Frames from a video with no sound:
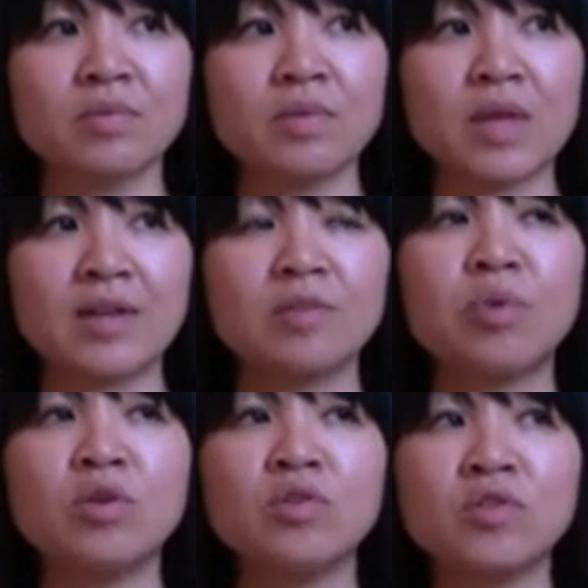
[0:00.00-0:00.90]
as
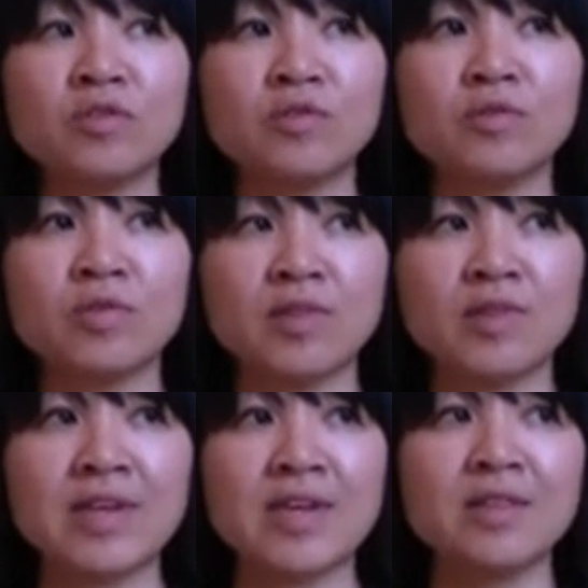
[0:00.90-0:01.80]
opposed to
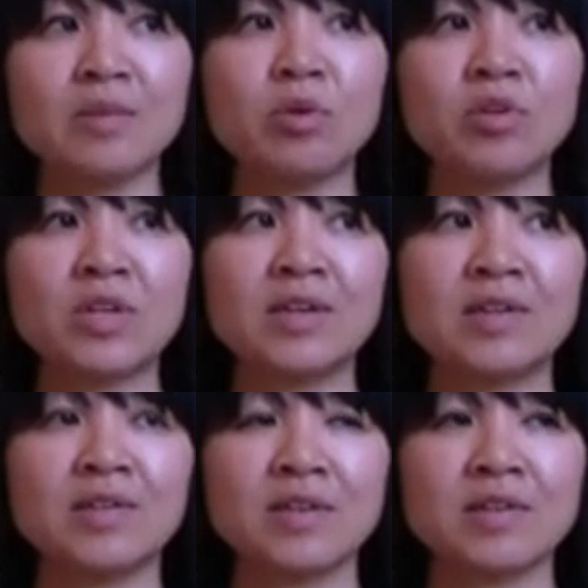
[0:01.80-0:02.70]
seeing the body
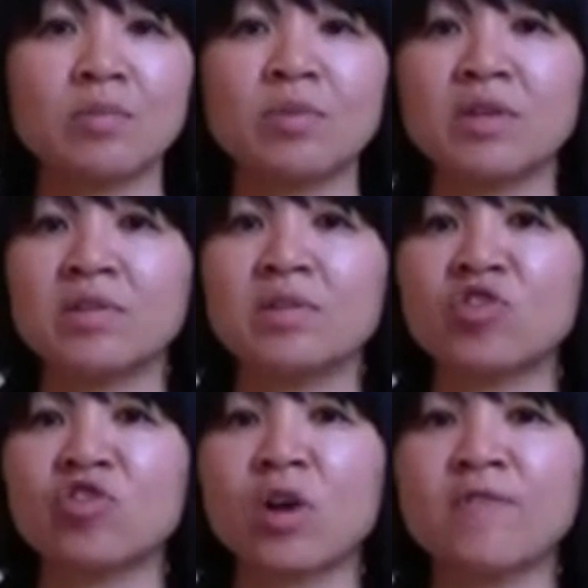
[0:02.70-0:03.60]
as something to
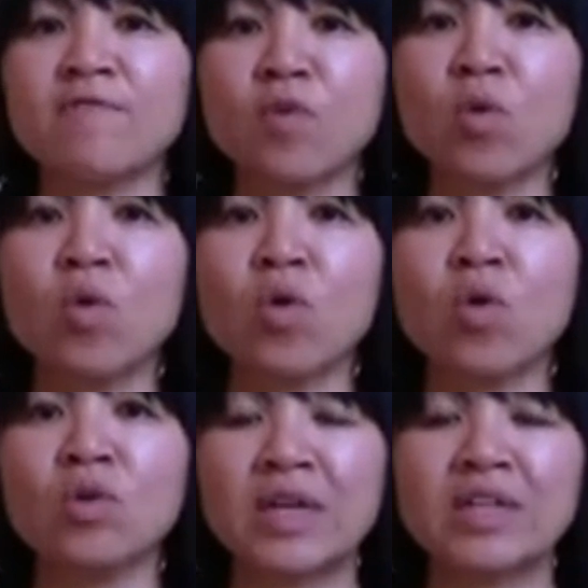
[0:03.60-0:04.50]
strive
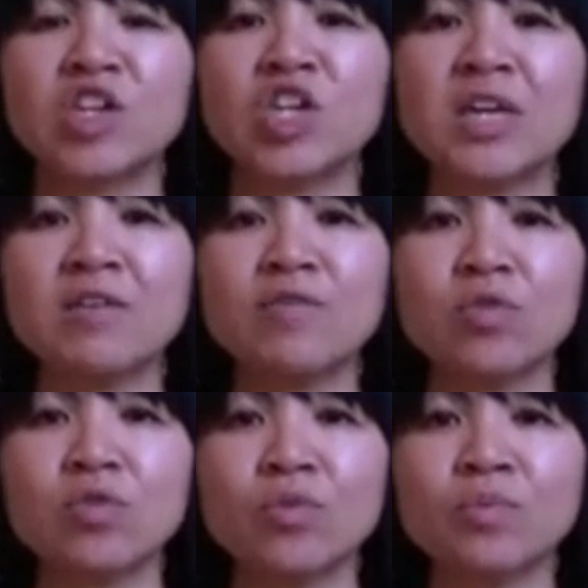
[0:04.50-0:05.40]
for and achieve,
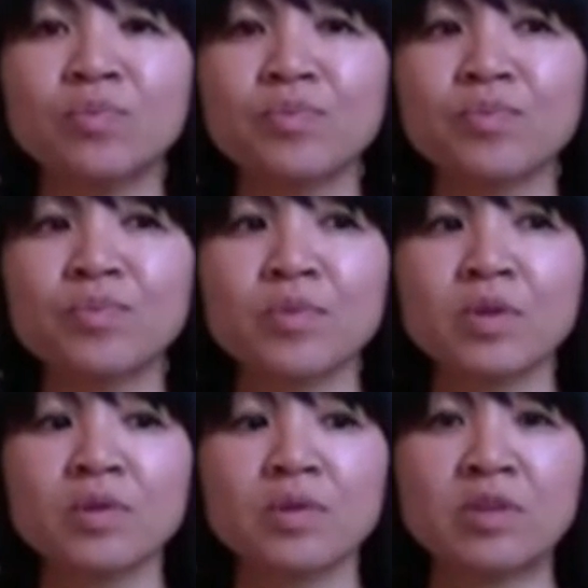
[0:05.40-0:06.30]
or
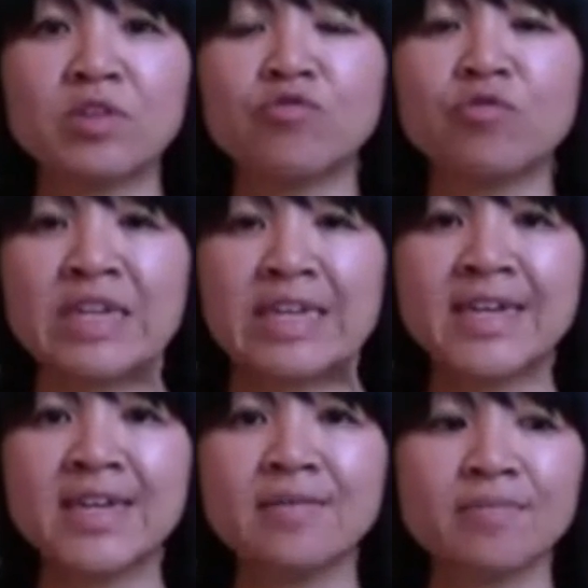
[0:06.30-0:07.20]
something to
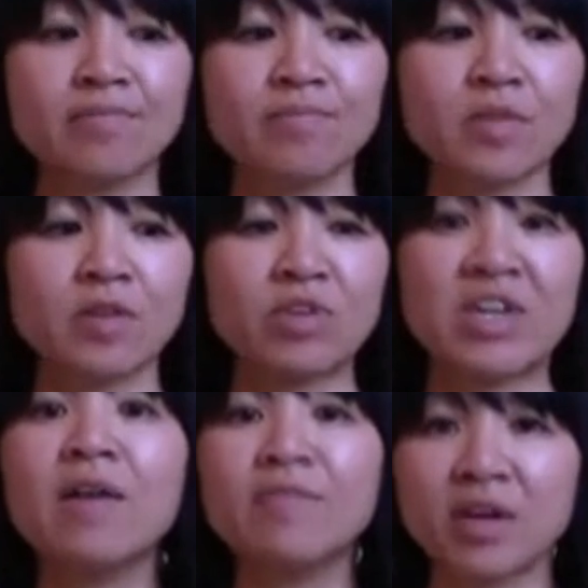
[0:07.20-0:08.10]

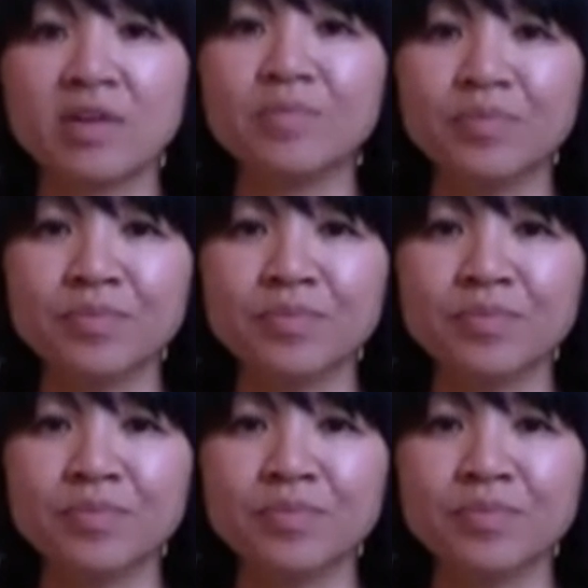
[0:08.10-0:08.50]
recover.